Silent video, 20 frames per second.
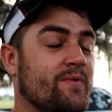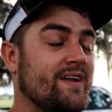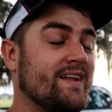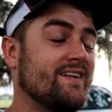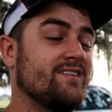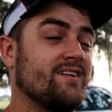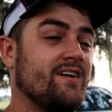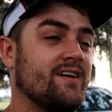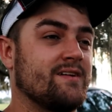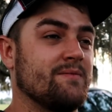
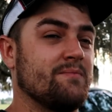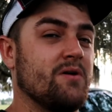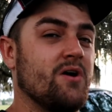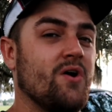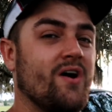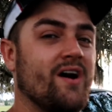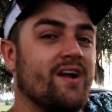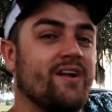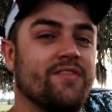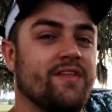We did talk to
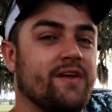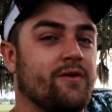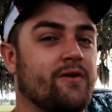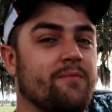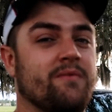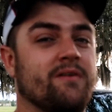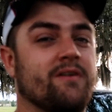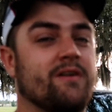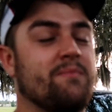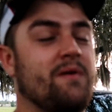Bo. I don't
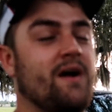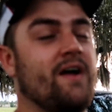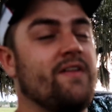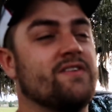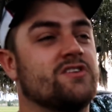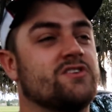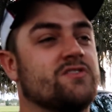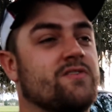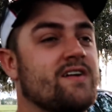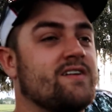think we're gonna be able to
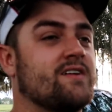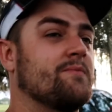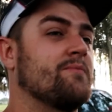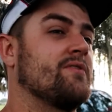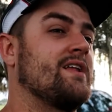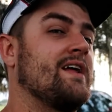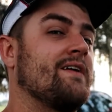buy this tractor,